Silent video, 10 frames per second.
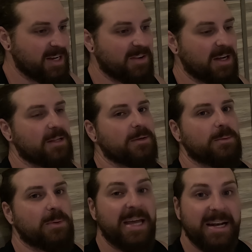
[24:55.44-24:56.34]
Whatever.
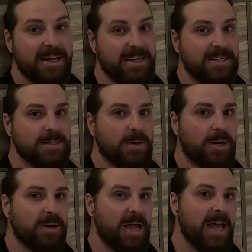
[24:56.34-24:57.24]
We're getting out of here
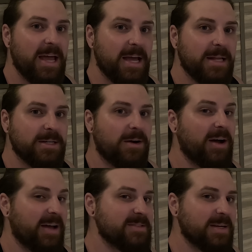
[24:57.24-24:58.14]
tomorrow, and
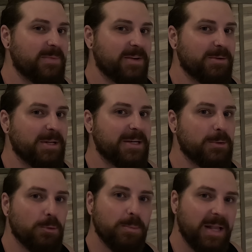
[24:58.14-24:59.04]
I have something really
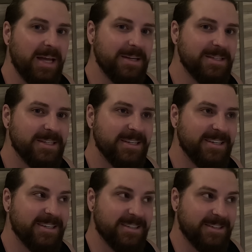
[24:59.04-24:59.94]
cool planned.
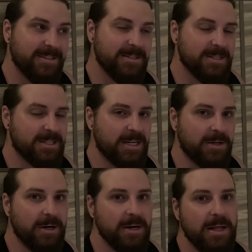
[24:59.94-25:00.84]
It's a
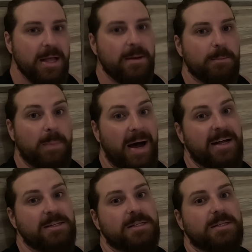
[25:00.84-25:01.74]
secret.
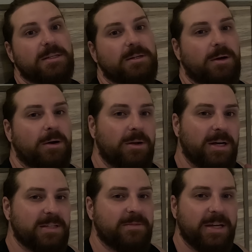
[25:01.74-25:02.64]
But I'd
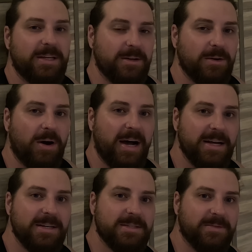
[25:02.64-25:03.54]
like to thank you
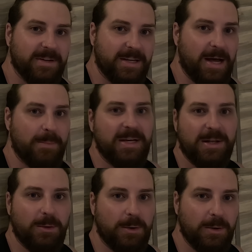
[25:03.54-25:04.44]
guys for coming
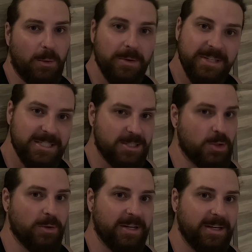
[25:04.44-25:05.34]
along on this
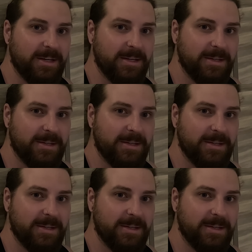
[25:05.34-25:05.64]
journey.